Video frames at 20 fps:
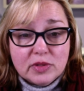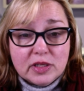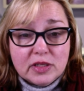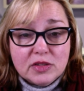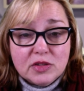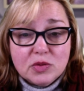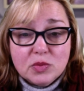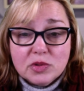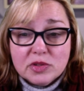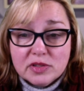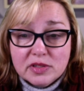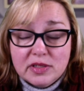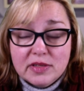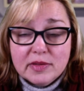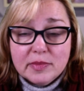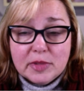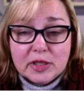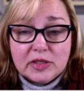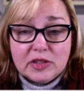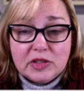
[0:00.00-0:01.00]
and you will see
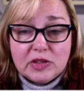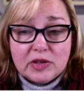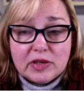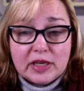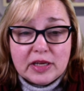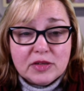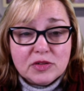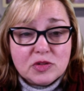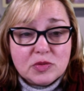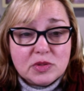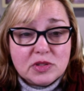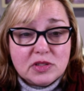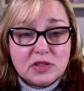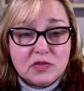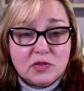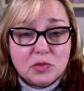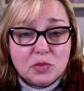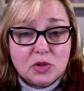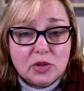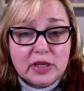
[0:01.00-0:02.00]
them on your accounts
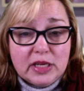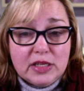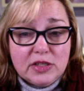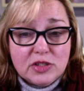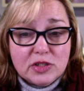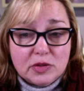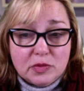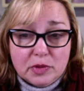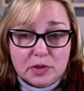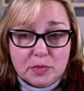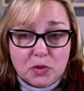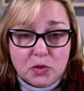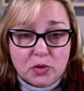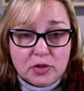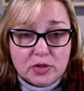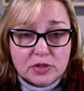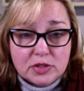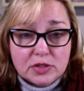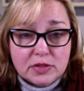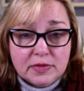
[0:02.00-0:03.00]
receivable aging
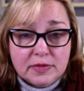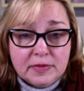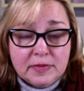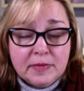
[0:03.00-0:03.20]
report.